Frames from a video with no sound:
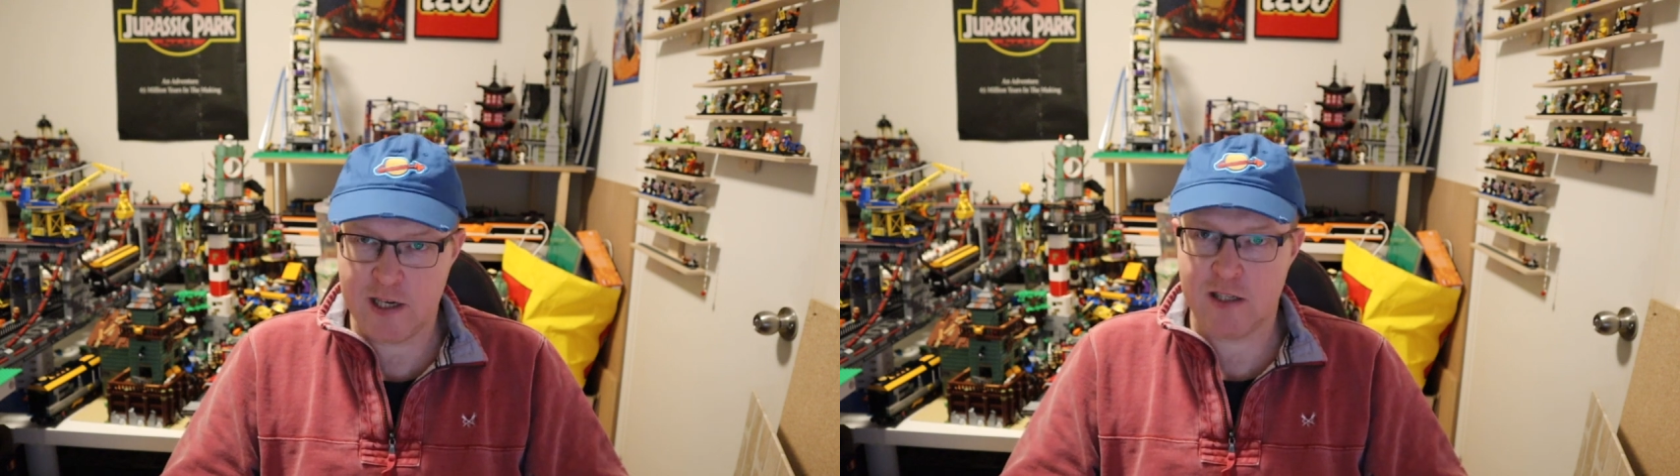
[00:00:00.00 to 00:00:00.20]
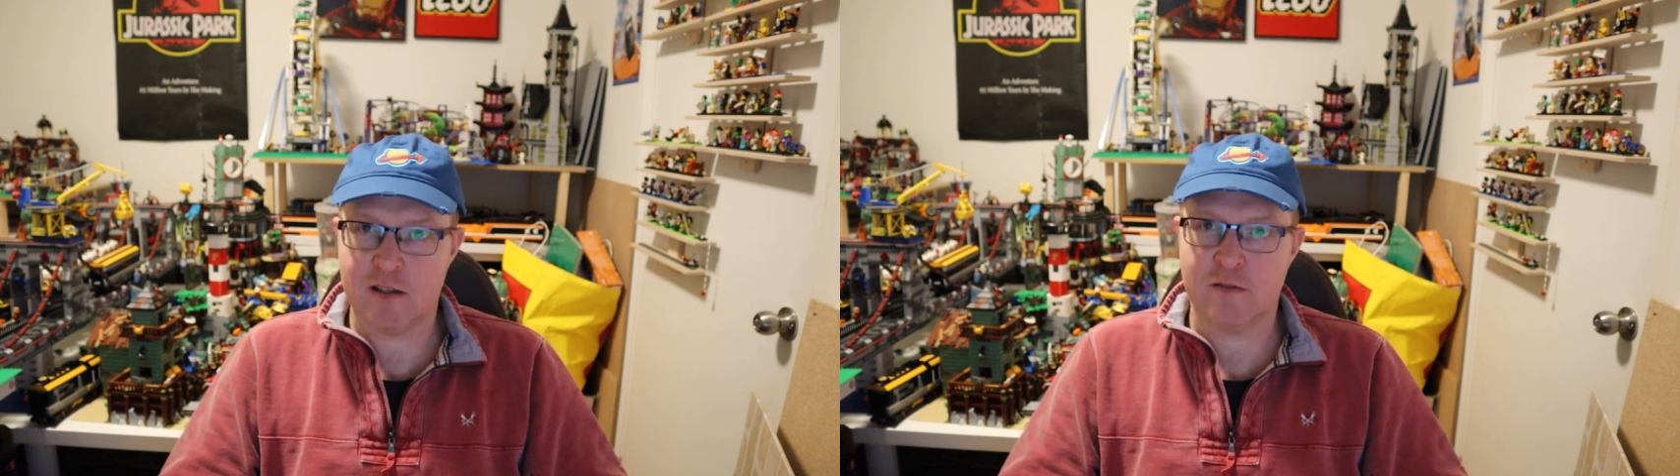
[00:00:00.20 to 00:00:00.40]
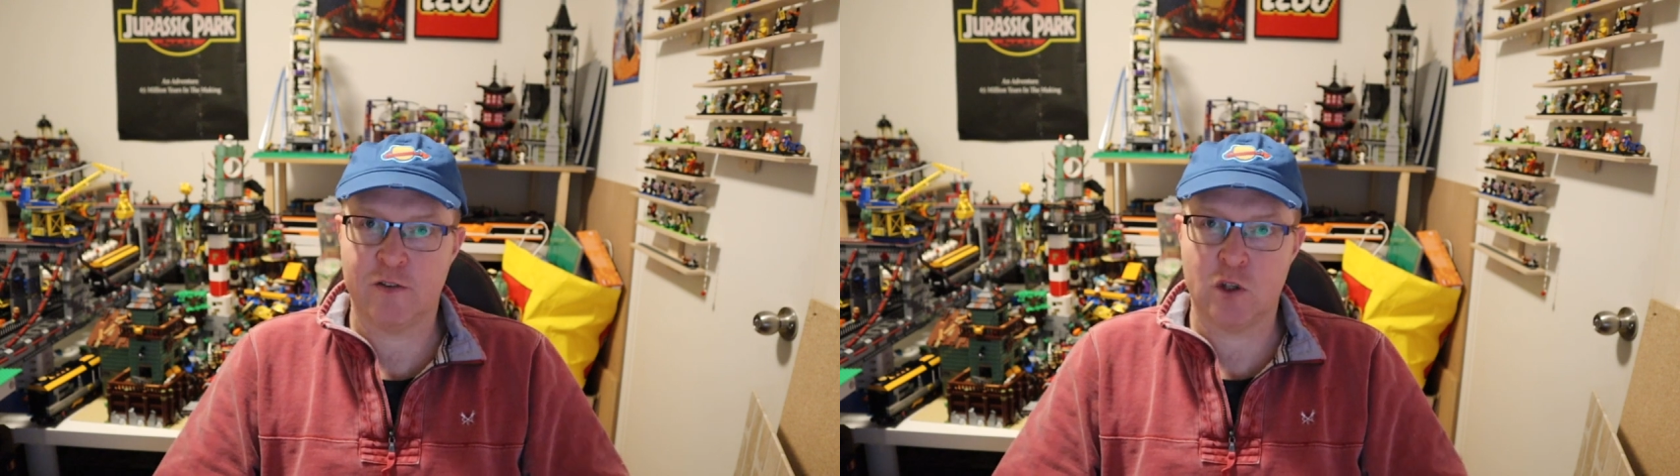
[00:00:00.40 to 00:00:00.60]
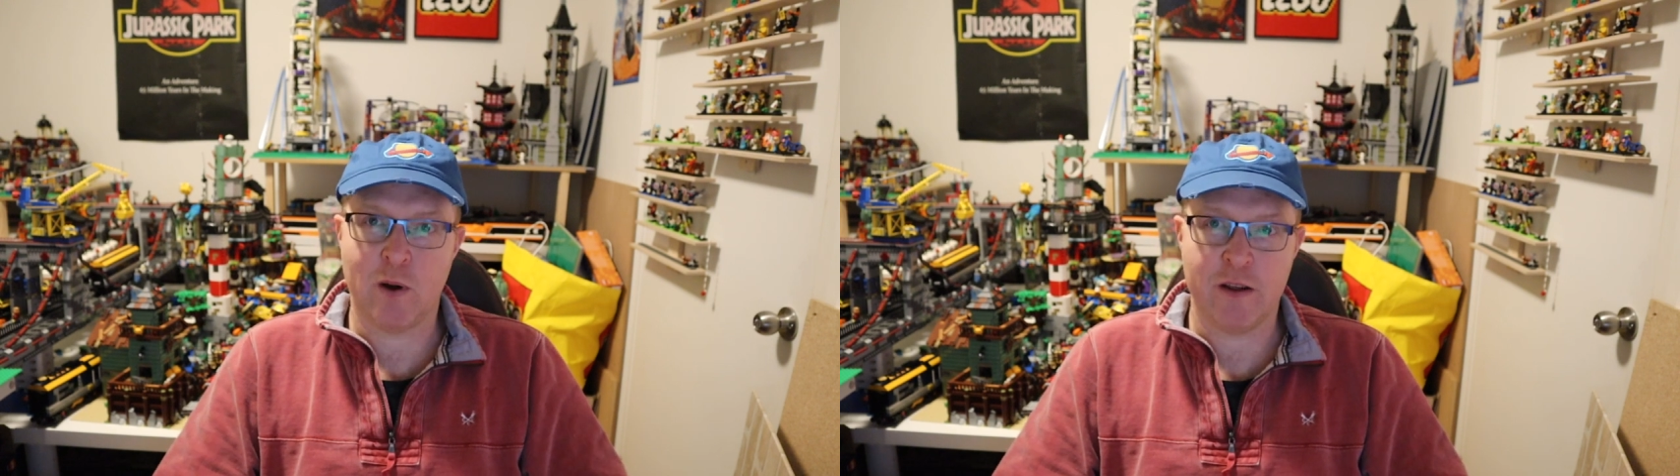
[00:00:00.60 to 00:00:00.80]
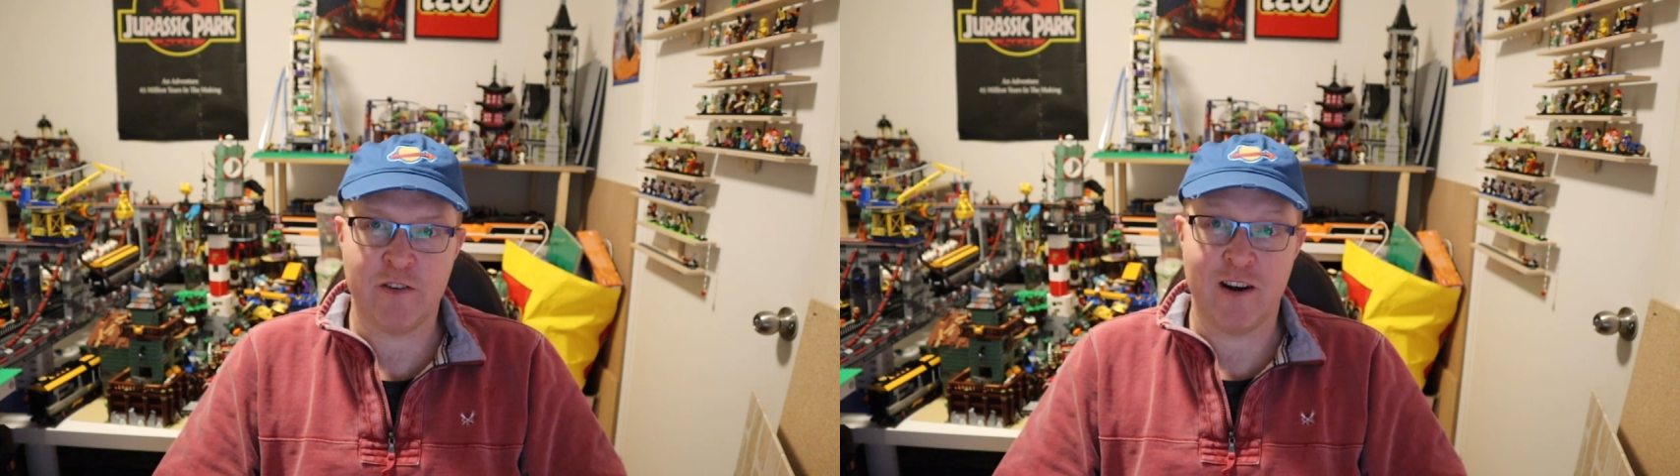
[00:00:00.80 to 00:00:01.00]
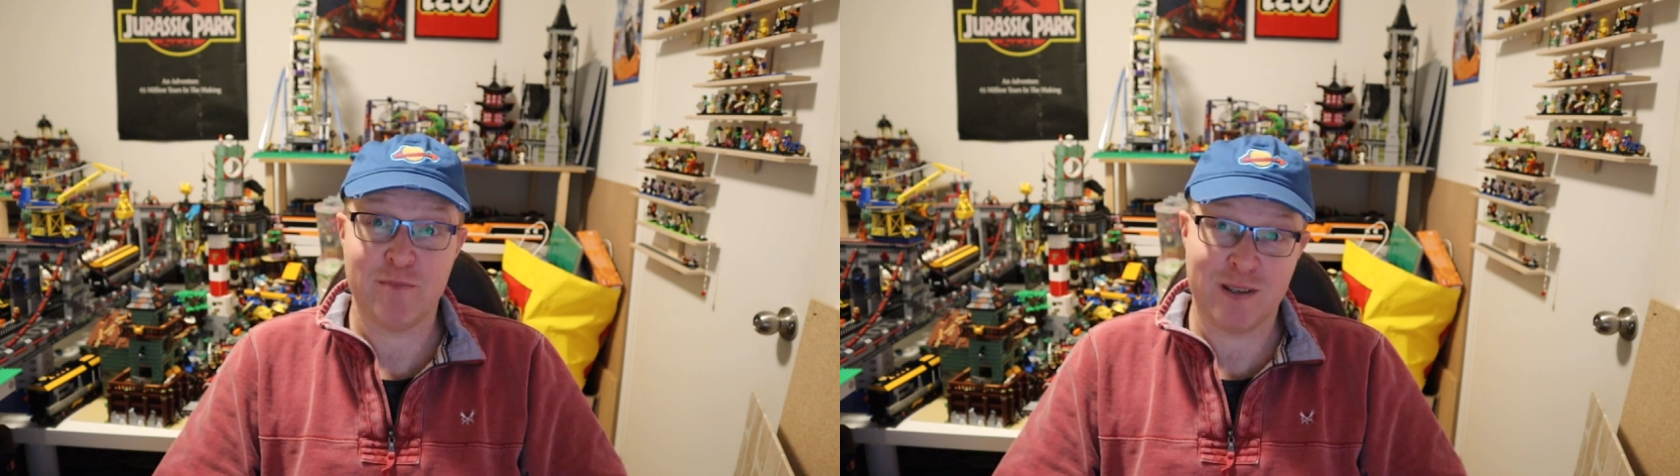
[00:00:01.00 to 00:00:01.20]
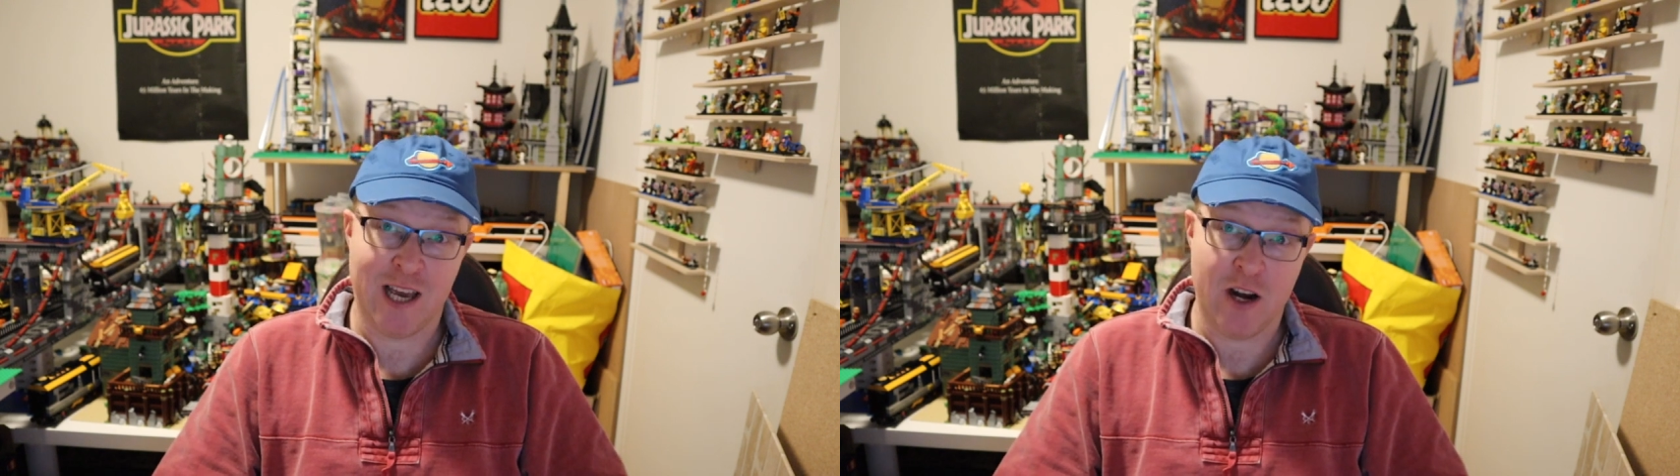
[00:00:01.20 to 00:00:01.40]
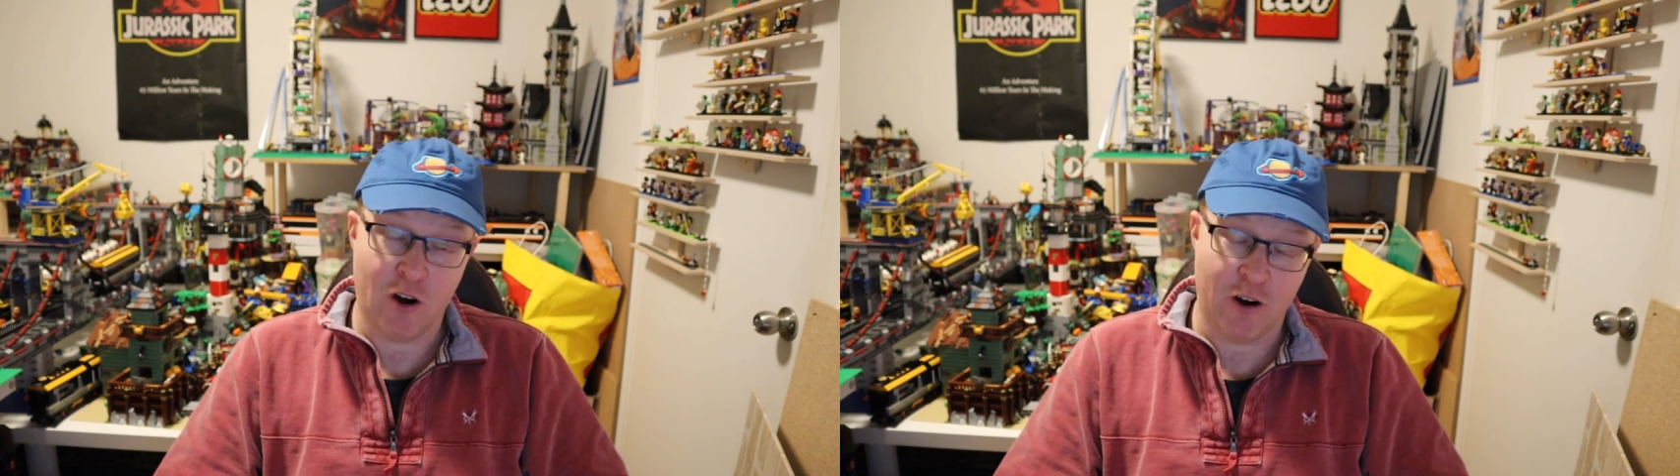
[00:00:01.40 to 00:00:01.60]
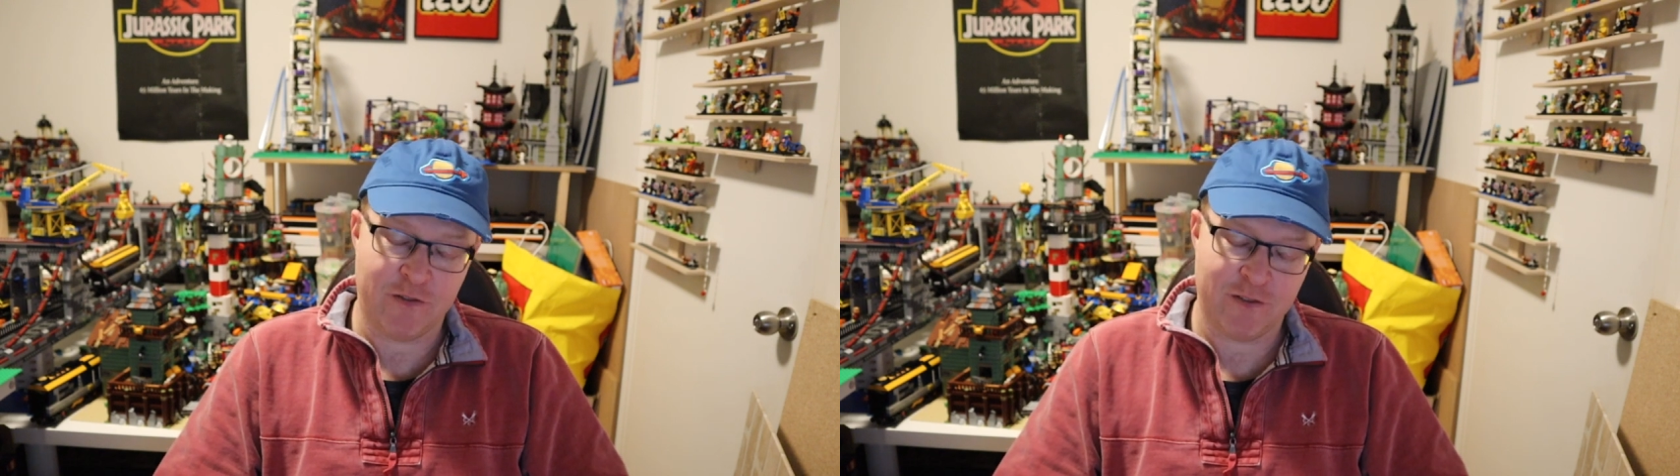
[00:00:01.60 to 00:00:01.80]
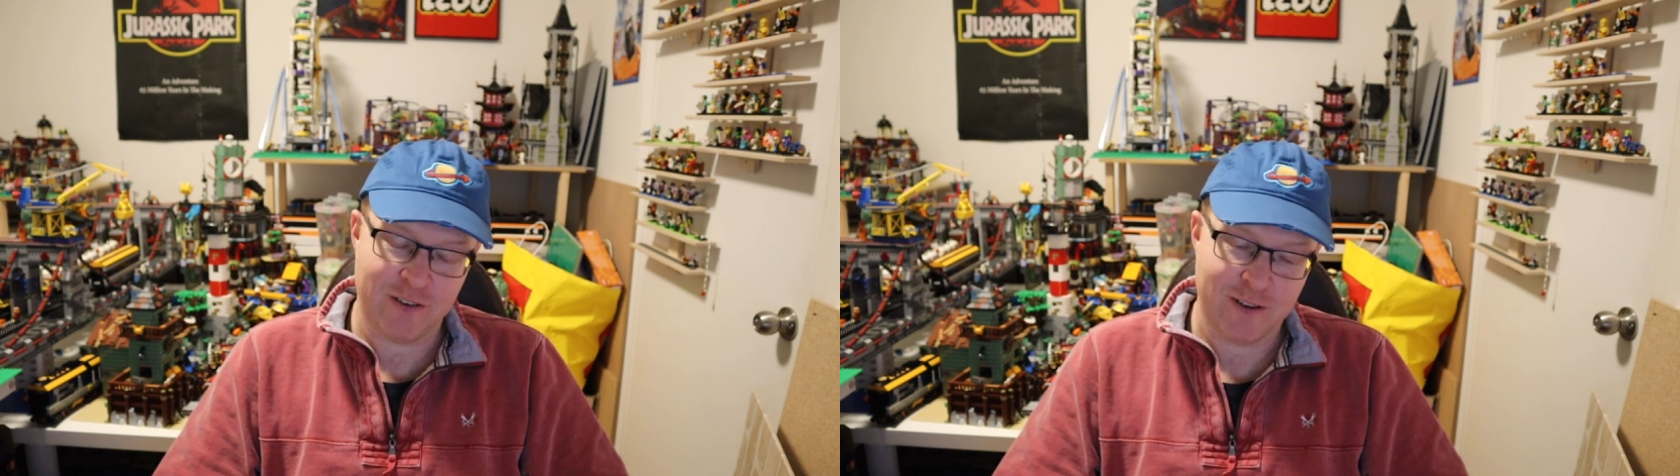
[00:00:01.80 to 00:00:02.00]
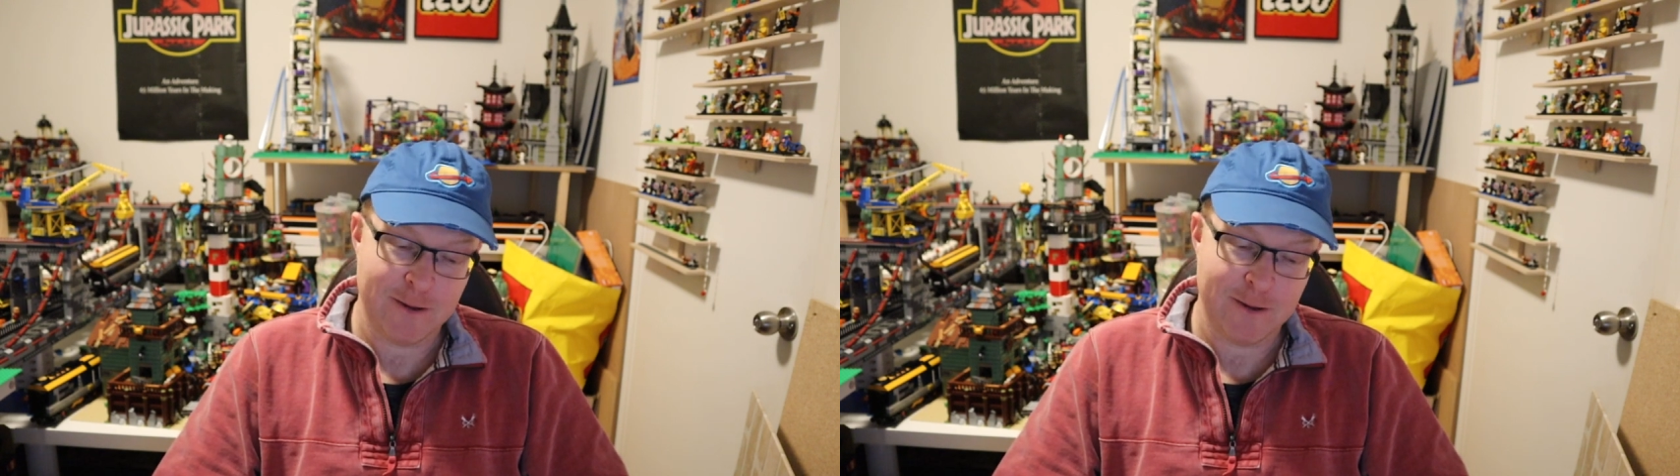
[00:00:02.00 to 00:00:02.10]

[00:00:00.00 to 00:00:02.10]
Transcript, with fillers: this for 25% off